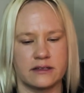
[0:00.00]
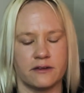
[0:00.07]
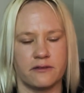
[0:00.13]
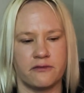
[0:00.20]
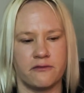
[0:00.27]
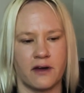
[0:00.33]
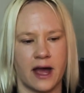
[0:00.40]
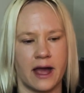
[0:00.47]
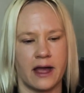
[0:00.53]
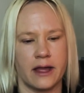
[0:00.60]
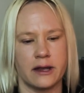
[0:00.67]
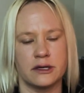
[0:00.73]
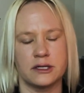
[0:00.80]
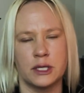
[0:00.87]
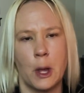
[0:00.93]
to
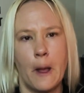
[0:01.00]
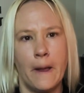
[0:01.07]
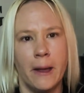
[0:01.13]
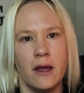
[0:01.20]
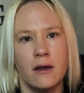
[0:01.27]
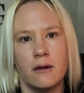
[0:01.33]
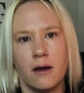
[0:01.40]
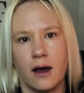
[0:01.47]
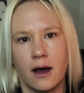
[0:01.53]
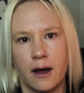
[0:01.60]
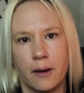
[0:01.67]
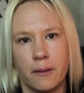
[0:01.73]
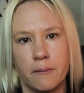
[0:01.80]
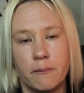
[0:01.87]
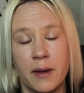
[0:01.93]
find
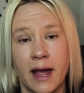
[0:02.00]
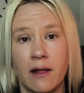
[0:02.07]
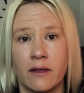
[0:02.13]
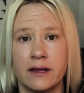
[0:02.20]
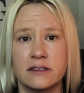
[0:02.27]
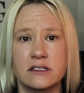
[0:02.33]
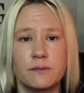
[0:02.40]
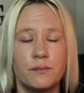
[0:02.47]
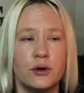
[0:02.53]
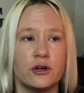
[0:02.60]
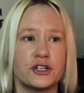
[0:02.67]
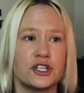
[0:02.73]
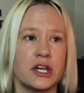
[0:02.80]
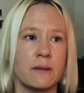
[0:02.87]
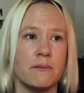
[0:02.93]
balance,
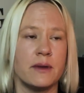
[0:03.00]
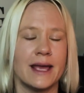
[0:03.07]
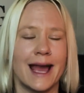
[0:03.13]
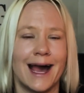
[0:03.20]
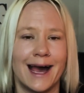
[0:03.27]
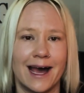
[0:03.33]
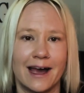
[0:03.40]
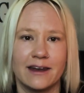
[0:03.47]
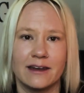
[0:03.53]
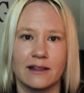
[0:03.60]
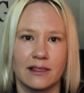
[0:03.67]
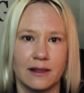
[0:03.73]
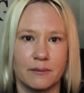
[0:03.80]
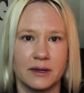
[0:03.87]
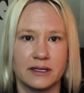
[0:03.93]
pushing
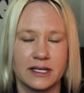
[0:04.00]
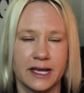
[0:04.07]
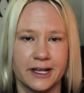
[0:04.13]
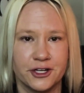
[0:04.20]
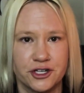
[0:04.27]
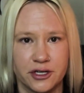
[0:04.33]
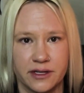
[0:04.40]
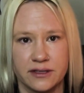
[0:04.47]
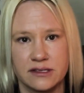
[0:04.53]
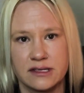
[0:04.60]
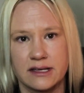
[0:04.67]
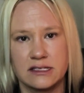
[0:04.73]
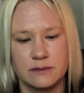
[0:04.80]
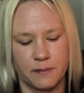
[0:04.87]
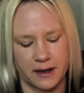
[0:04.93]
beyond limitations,
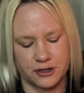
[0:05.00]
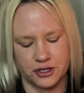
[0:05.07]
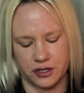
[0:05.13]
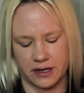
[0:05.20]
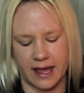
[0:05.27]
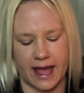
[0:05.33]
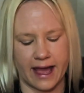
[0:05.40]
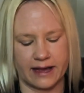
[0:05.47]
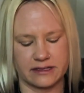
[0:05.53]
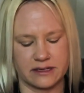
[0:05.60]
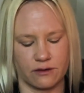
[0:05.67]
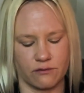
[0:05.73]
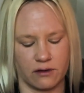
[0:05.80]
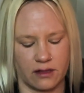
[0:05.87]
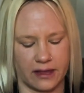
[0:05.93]
especially as
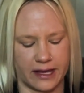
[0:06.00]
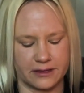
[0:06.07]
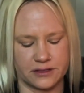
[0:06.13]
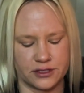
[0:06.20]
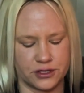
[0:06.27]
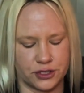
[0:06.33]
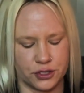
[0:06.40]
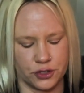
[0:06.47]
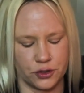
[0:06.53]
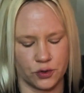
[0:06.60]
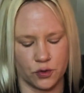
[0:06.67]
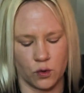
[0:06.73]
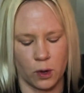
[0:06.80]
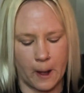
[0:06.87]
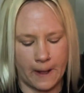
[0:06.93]
it relates
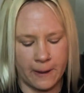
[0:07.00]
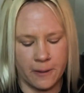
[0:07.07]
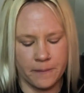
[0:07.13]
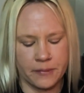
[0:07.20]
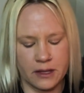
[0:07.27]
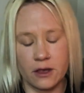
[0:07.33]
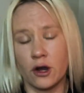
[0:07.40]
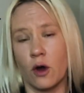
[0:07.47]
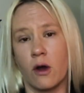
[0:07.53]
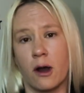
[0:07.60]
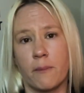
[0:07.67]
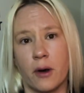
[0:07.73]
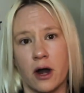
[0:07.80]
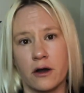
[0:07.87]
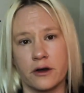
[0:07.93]
to, you know,
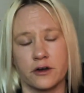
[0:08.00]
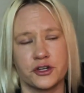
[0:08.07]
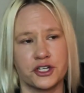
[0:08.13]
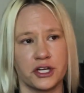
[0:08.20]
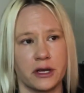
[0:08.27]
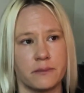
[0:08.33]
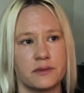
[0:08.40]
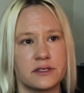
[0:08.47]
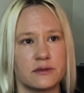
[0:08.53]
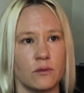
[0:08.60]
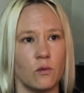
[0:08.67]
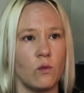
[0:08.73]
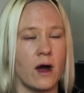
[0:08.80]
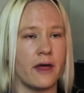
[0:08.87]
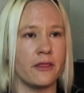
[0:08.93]
our partnerships,
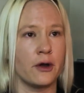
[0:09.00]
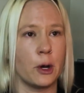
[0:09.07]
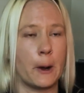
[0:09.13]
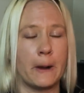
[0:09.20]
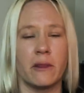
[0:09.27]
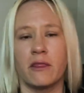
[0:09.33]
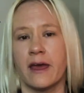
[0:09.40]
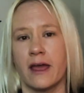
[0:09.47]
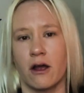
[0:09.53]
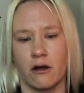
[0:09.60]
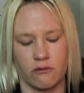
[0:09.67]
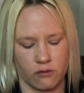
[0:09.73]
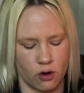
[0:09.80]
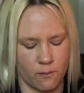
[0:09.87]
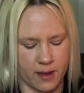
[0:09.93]
whether they
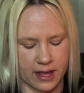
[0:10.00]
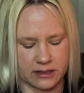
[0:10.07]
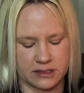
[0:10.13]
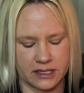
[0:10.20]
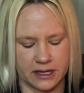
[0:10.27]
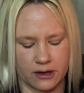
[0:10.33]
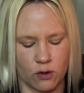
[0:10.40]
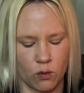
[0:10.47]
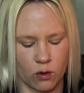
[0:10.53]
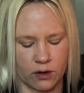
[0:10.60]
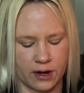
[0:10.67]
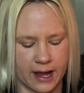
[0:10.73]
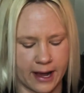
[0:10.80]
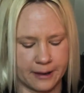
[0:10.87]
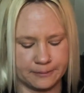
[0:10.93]
are romantic
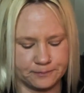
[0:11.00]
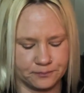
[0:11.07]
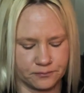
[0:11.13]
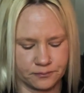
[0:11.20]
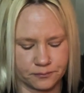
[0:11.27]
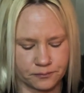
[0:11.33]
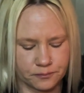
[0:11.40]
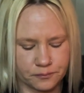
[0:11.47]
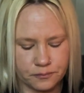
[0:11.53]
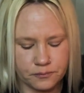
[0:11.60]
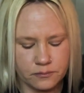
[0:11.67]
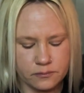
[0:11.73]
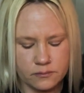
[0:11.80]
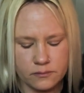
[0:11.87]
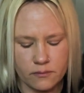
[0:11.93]
or not.
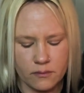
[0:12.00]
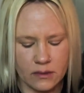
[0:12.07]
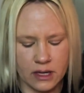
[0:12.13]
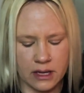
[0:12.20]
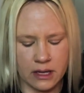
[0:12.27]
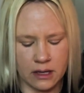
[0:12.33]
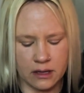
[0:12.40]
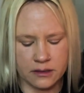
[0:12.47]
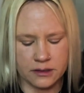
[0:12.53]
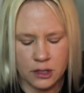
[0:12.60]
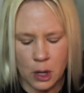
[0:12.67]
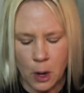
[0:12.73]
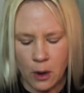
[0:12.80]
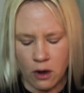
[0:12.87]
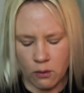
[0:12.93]

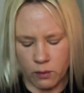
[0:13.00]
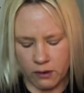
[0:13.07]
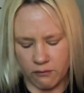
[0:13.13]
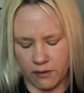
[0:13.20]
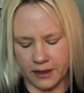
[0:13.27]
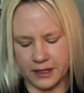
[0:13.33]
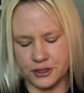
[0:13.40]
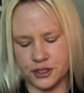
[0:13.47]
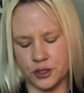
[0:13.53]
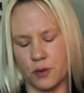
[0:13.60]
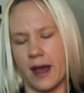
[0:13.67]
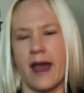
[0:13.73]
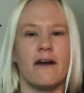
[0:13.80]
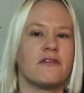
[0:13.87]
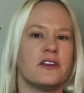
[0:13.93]
And we really do
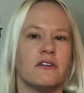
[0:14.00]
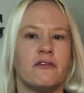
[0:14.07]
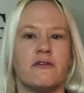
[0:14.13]
have to